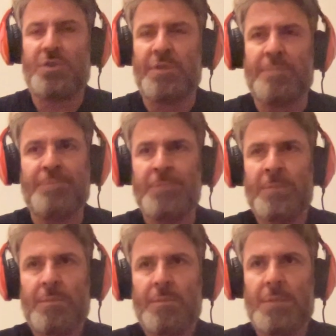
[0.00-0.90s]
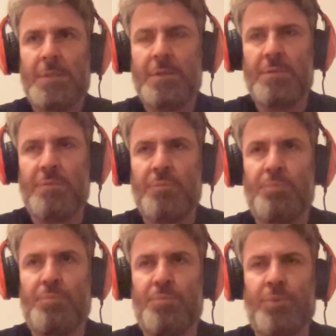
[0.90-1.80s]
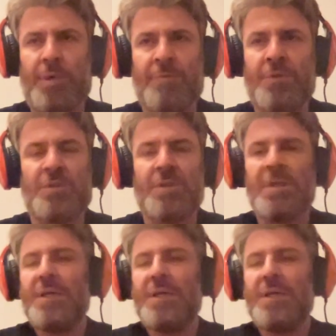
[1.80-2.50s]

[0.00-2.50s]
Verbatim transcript: you know, whatever. There's